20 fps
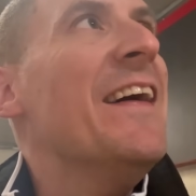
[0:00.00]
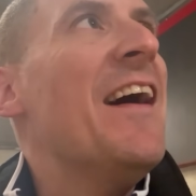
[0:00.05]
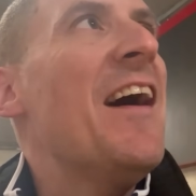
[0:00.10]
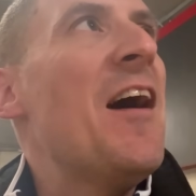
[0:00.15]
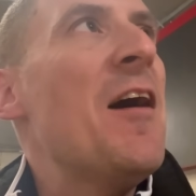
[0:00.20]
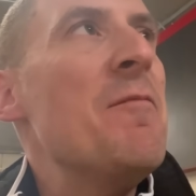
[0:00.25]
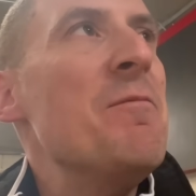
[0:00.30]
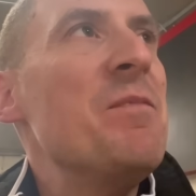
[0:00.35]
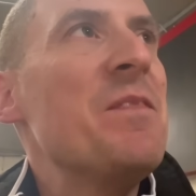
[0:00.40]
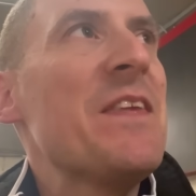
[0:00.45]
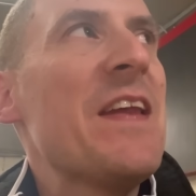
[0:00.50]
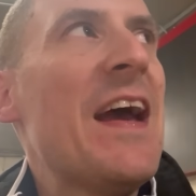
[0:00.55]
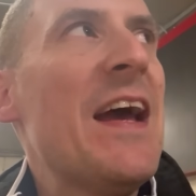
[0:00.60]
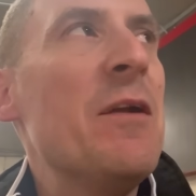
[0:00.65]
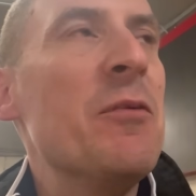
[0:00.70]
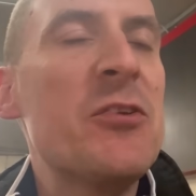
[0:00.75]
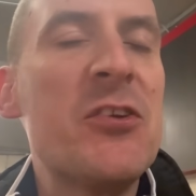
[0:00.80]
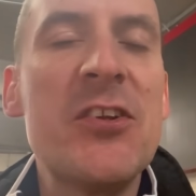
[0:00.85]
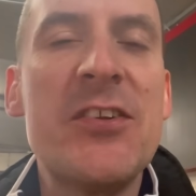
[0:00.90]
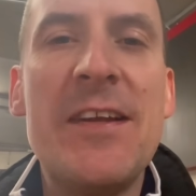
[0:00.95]
And
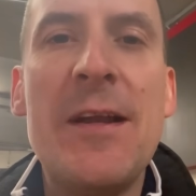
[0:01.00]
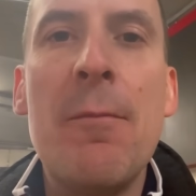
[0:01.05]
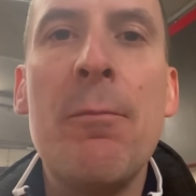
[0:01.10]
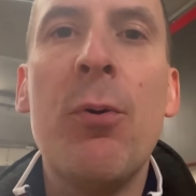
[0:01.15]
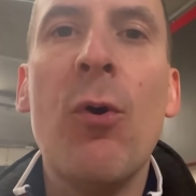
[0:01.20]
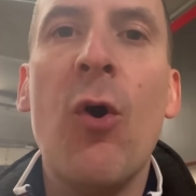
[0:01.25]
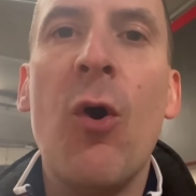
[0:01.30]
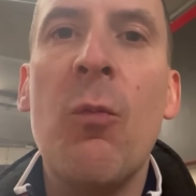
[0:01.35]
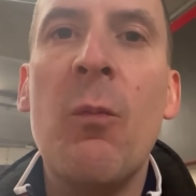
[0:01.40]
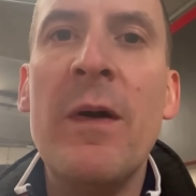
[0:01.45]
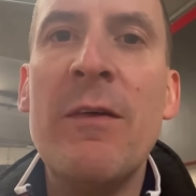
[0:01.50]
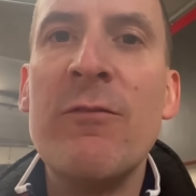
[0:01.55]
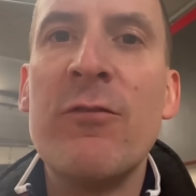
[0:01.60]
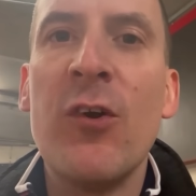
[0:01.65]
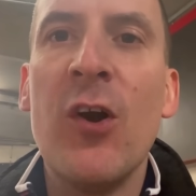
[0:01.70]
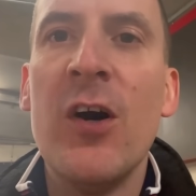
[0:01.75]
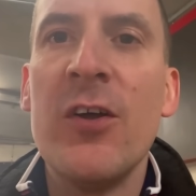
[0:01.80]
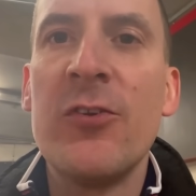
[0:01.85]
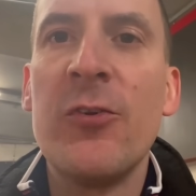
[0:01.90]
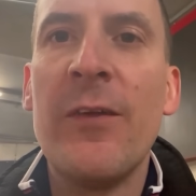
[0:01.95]
it was just an important win
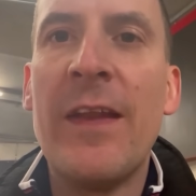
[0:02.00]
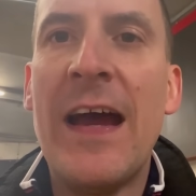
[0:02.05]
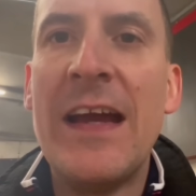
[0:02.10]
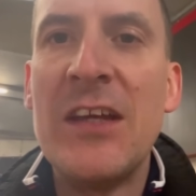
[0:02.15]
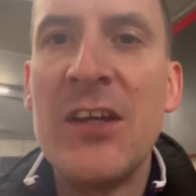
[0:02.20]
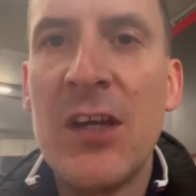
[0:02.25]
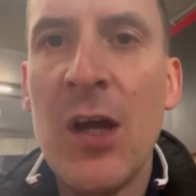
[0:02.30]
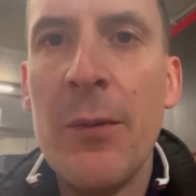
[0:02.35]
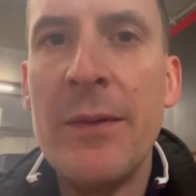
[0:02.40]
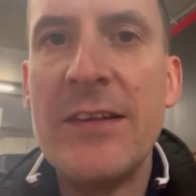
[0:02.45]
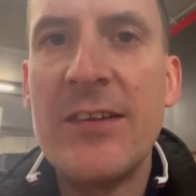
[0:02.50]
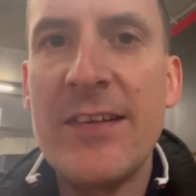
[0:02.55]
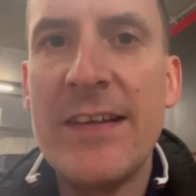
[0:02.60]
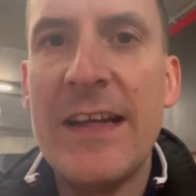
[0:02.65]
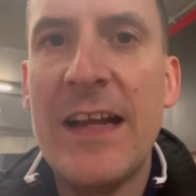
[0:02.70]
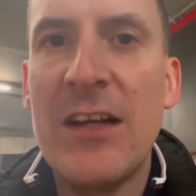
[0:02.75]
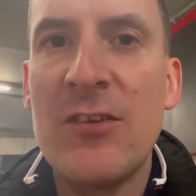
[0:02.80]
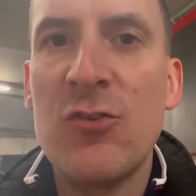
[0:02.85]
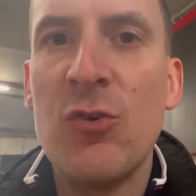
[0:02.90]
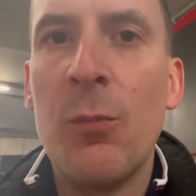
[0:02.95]
for Arsenal, that you go into the
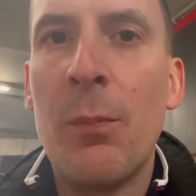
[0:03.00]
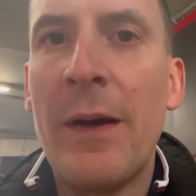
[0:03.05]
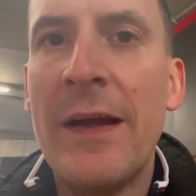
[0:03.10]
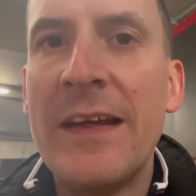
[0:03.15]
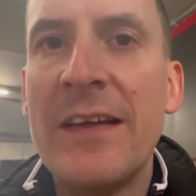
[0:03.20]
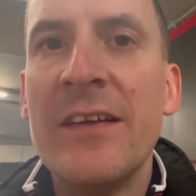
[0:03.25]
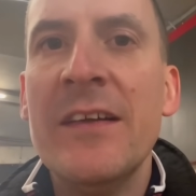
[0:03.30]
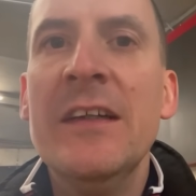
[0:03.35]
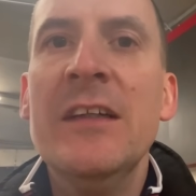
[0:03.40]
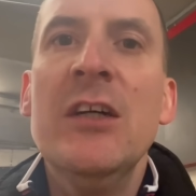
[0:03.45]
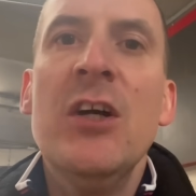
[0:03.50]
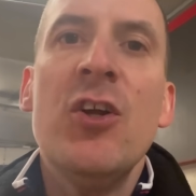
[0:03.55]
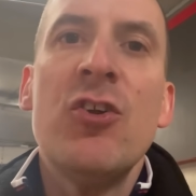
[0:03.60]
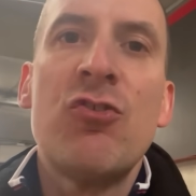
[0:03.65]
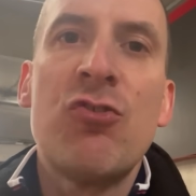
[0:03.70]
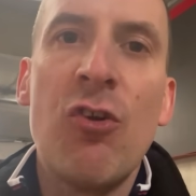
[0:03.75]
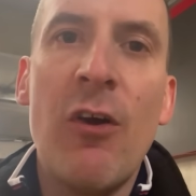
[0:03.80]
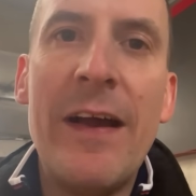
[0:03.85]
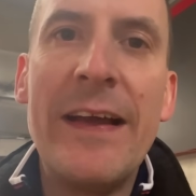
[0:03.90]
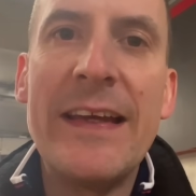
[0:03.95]
national break,
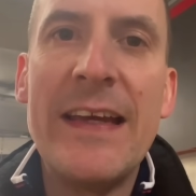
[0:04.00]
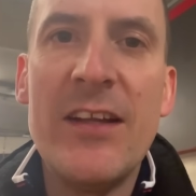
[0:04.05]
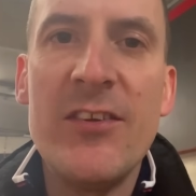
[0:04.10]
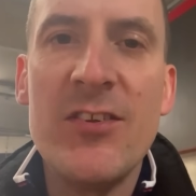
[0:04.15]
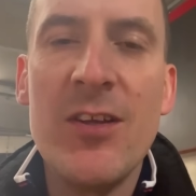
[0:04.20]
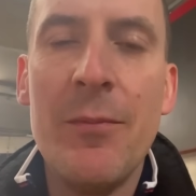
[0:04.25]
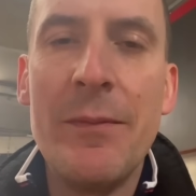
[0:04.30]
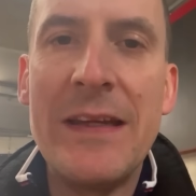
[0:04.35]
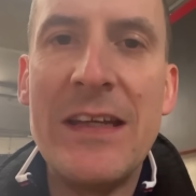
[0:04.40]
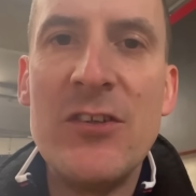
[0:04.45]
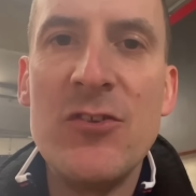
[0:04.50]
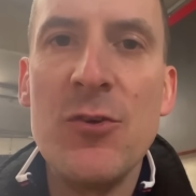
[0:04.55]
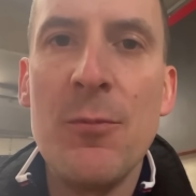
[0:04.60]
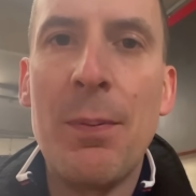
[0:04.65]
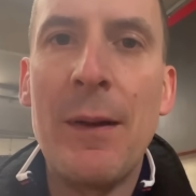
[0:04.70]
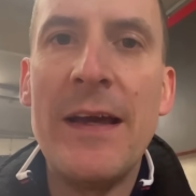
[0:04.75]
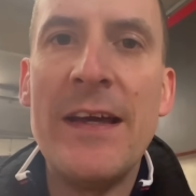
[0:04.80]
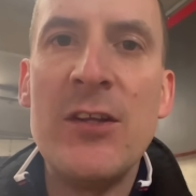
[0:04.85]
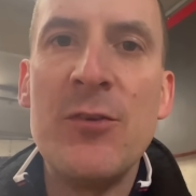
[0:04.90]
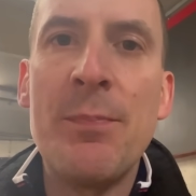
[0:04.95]
try and get some of the injured
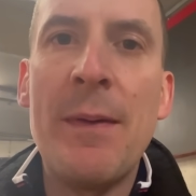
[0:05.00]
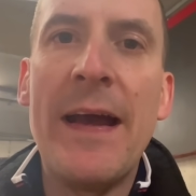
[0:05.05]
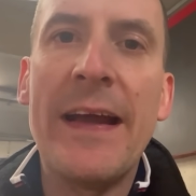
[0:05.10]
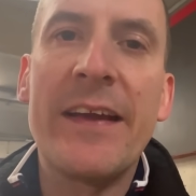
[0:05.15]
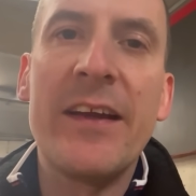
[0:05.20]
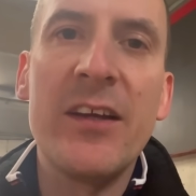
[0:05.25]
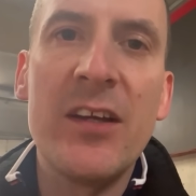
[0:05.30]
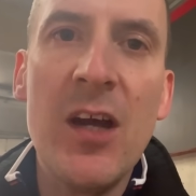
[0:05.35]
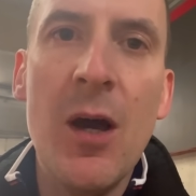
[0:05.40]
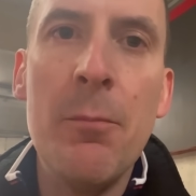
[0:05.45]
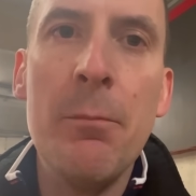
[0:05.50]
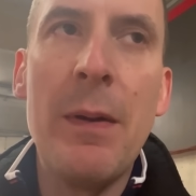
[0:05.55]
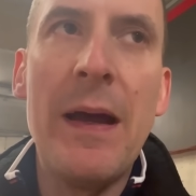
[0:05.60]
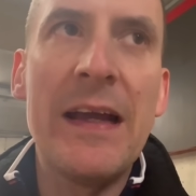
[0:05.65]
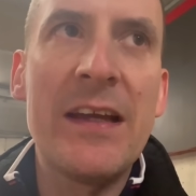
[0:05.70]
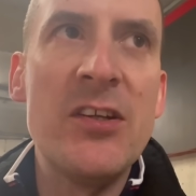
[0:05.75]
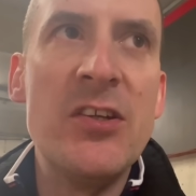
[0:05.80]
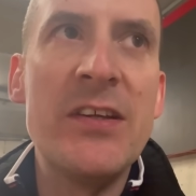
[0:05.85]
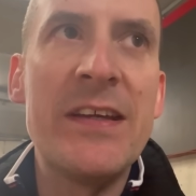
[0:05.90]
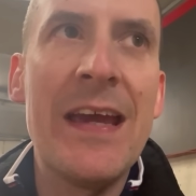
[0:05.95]
players back and come
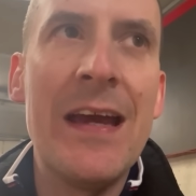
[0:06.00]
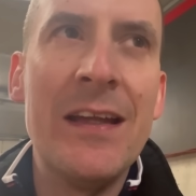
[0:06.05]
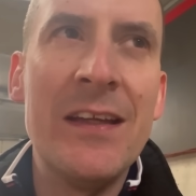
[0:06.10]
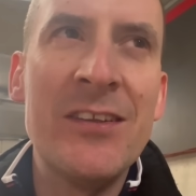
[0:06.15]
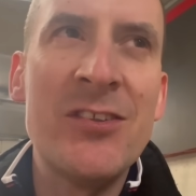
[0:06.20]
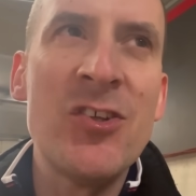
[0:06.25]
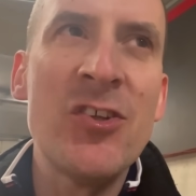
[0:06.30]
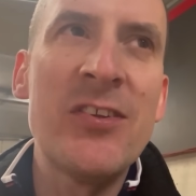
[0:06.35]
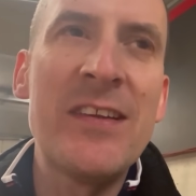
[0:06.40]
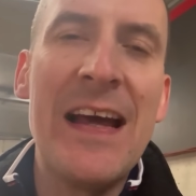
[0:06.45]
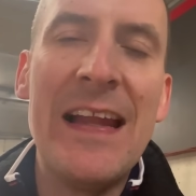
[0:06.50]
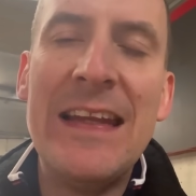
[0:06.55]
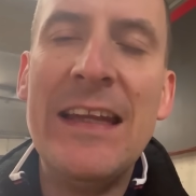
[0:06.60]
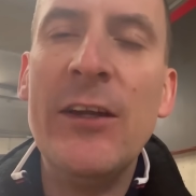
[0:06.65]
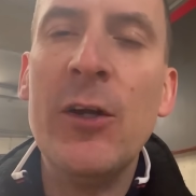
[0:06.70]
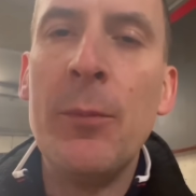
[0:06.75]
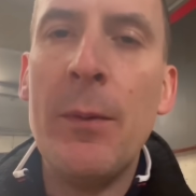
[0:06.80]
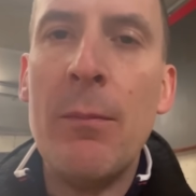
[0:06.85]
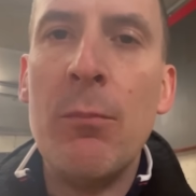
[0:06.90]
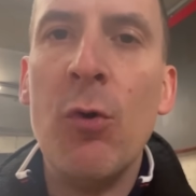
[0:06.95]
back, and you get just that
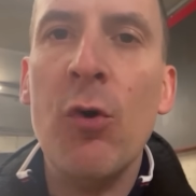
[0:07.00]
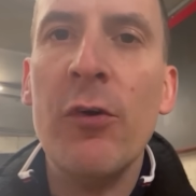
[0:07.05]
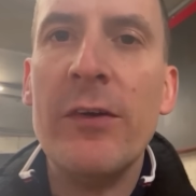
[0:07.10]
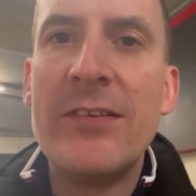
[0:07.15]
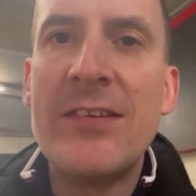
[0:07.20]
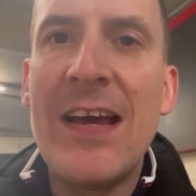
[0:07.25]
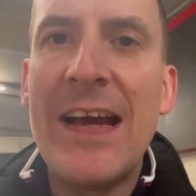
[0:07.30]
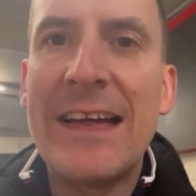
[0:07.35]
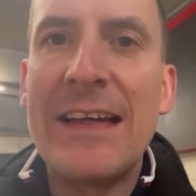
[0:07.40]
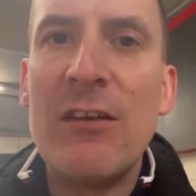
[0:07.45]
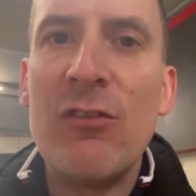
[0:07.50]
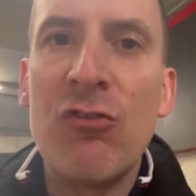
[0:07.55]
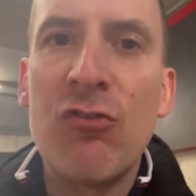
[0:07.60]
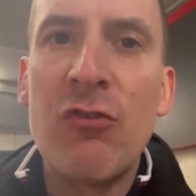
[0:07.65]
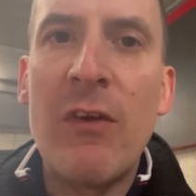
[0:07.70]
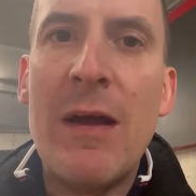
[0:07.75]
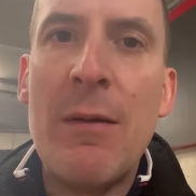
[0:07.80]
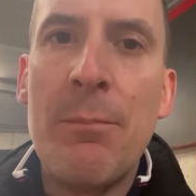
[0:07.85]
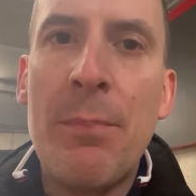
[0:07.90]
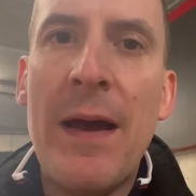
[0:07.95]
little bit more attacking
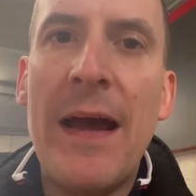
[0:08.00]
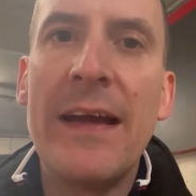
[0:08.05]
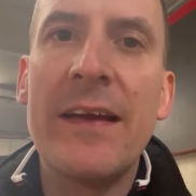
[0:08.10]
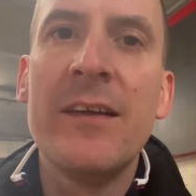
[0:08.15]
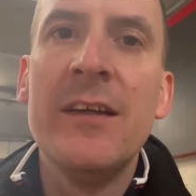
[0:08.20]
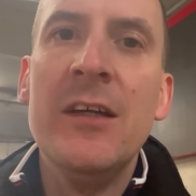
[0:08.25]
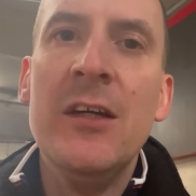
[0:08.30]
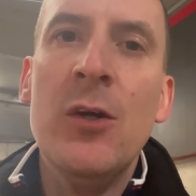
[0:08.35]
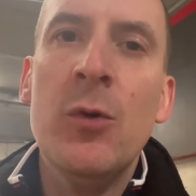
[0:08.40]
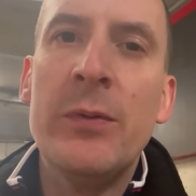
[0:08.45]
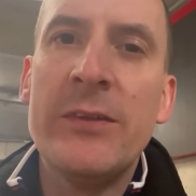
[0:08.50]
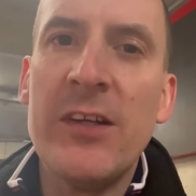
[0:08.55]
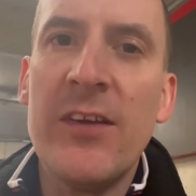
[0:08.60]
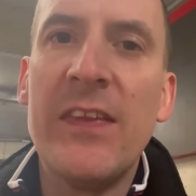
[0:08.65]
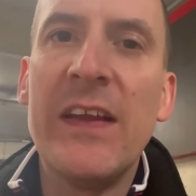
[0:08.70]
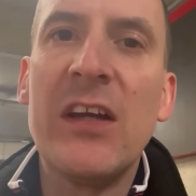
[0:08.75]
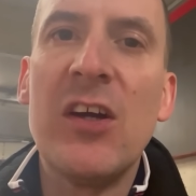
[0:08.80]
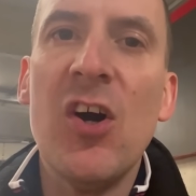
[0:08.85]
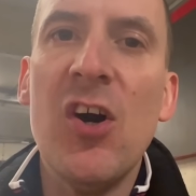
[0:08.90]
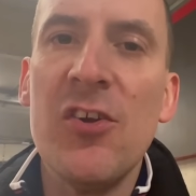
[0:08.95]
threat back, which I
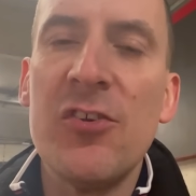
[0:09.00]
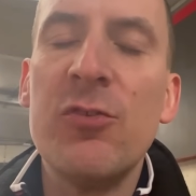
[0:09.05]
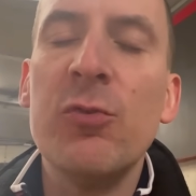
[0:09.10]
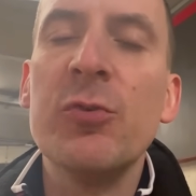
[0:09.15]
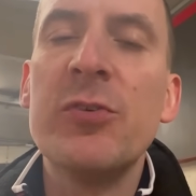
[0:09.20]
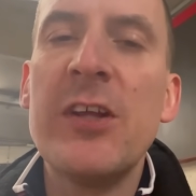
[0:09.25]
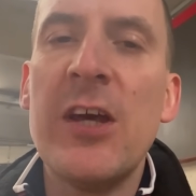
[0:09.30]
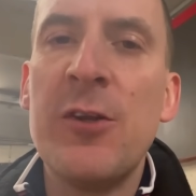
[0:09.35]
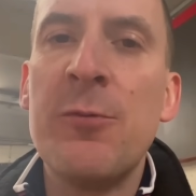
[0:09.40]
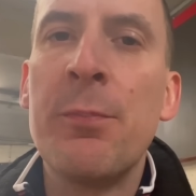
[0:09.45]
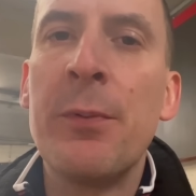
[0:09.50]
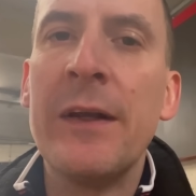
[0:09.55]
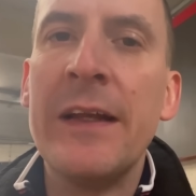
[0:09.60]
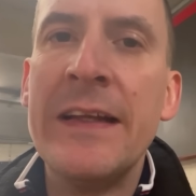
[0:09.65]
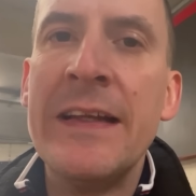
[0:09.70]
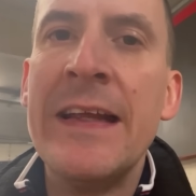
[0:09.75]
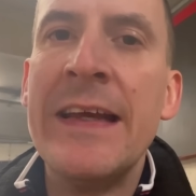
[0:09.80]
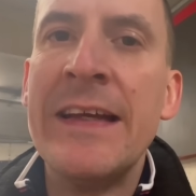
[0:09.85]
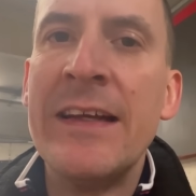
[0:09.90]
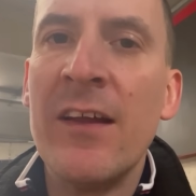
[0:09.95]
think Arsenal
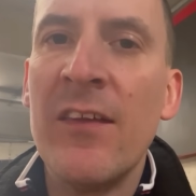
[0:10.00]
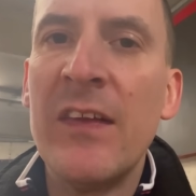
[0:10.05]
desperately need.